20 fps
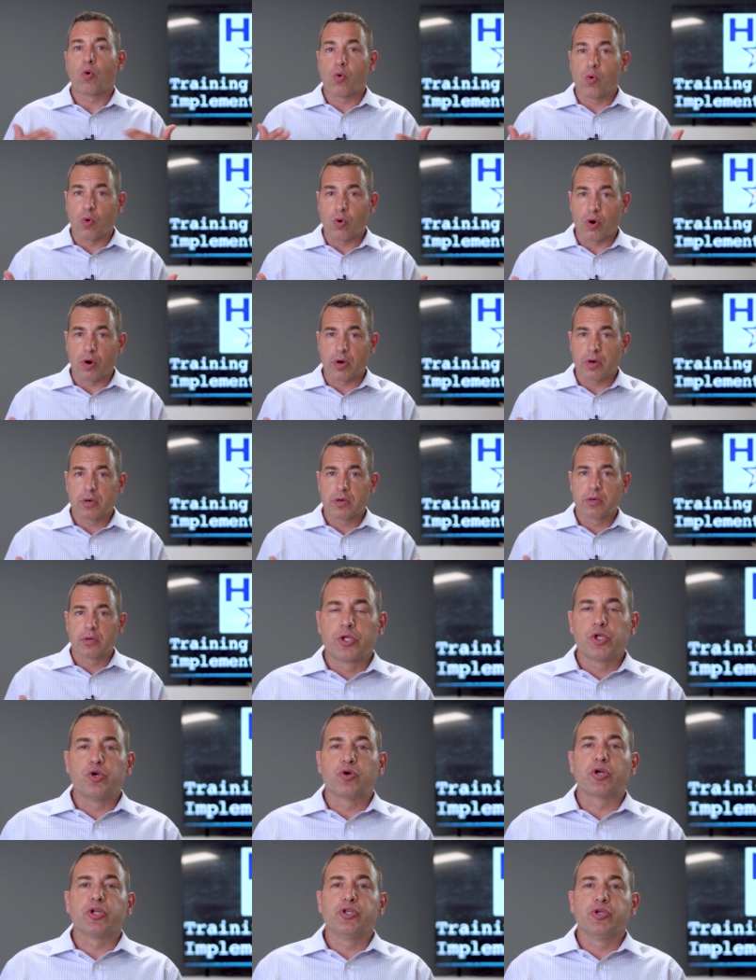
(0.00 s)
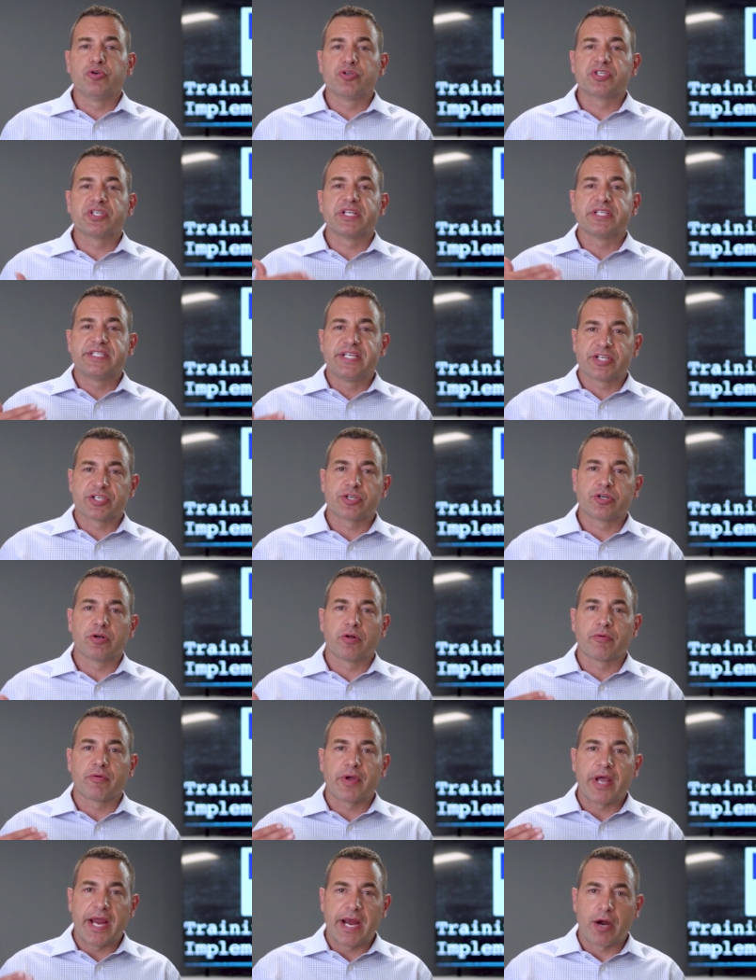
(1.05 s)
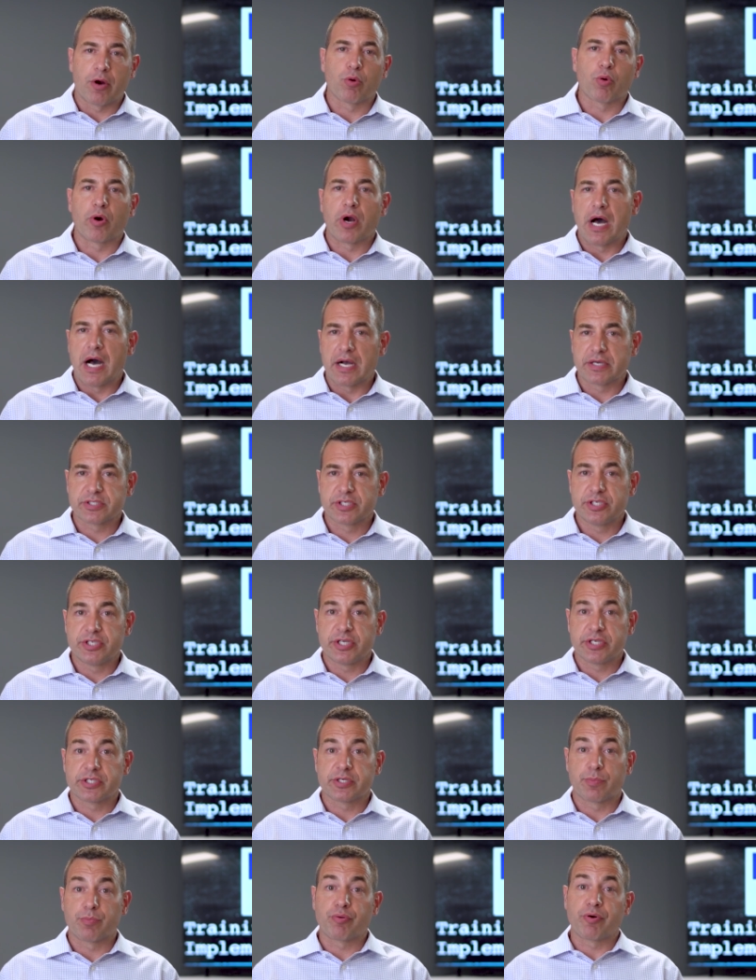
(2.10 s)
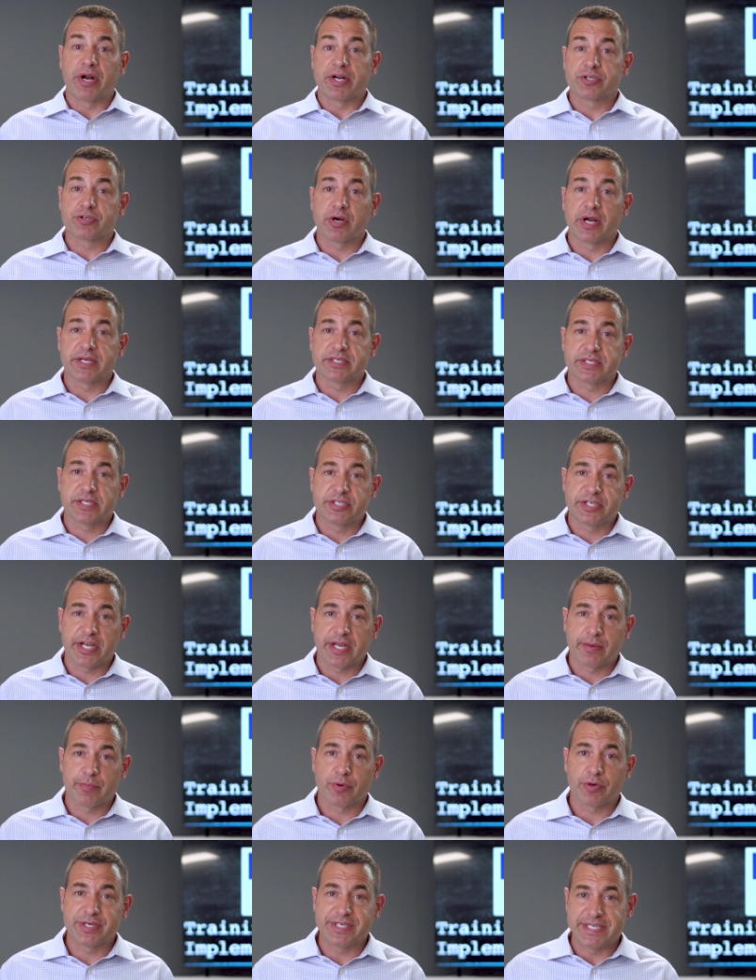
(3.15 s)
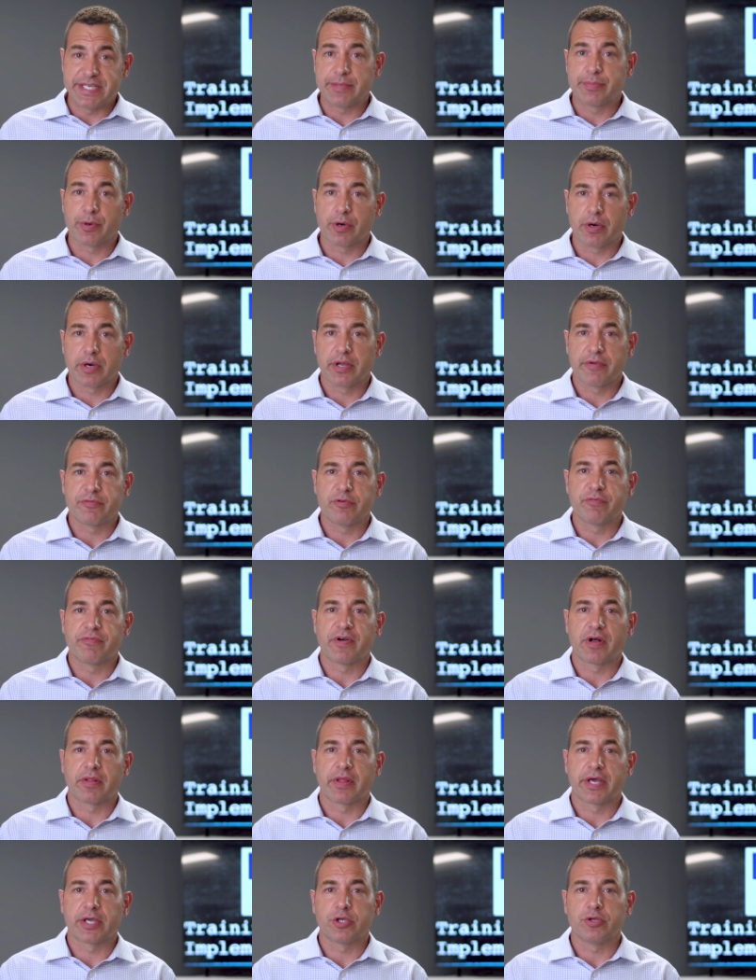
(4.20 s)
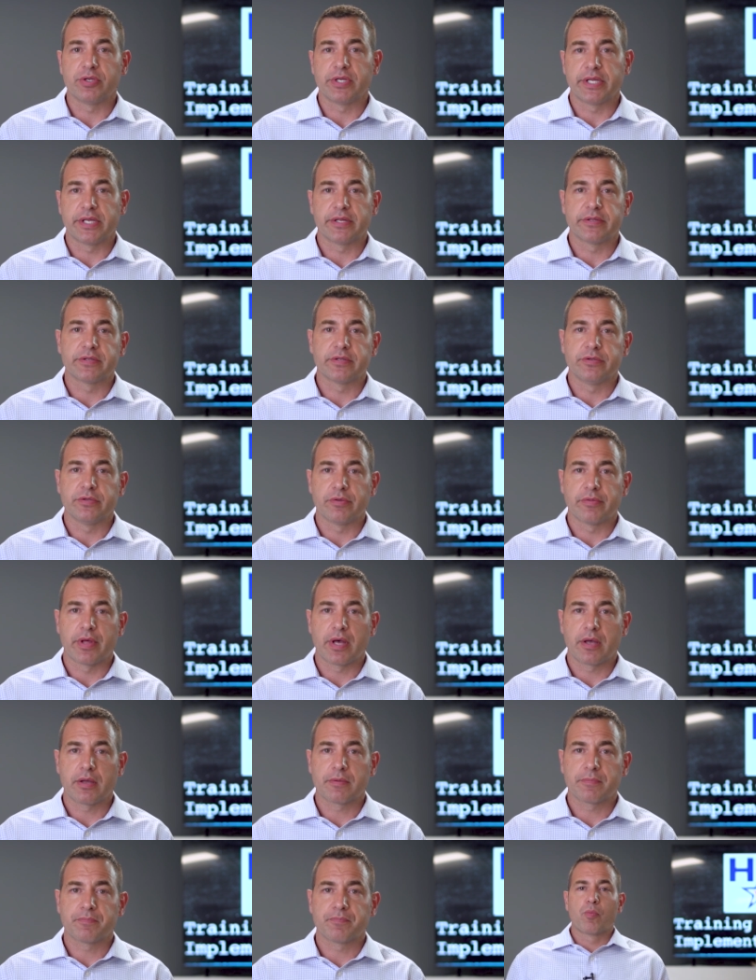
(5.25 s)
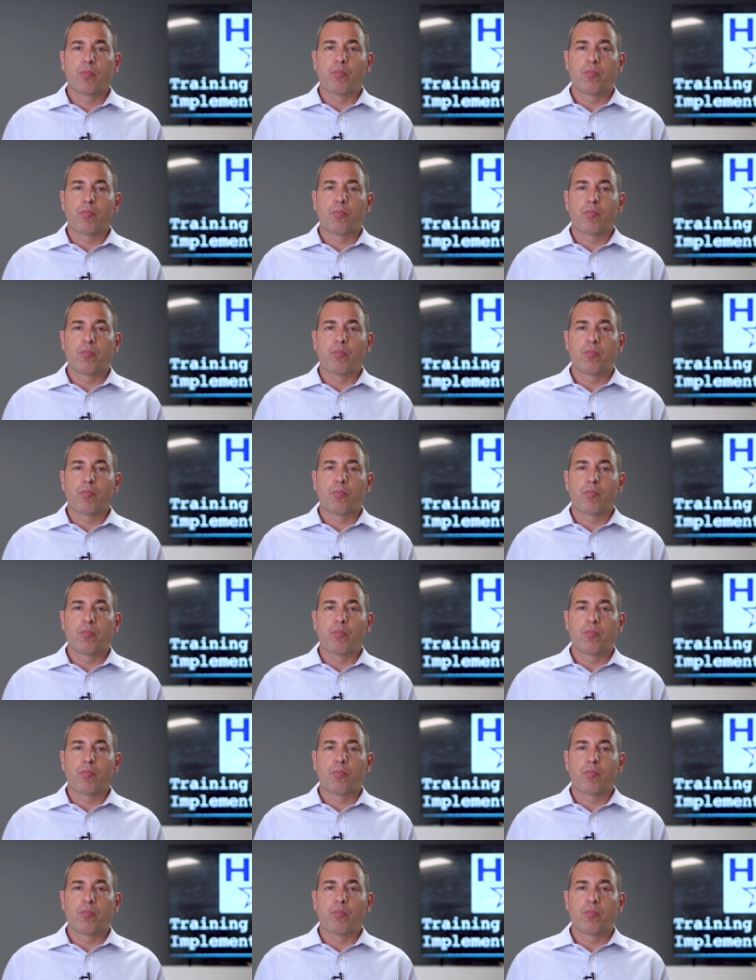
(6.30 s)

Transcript: Or you can use an additional air or oxygen to pressurize the chamber deeper if you felt like you needed to do that.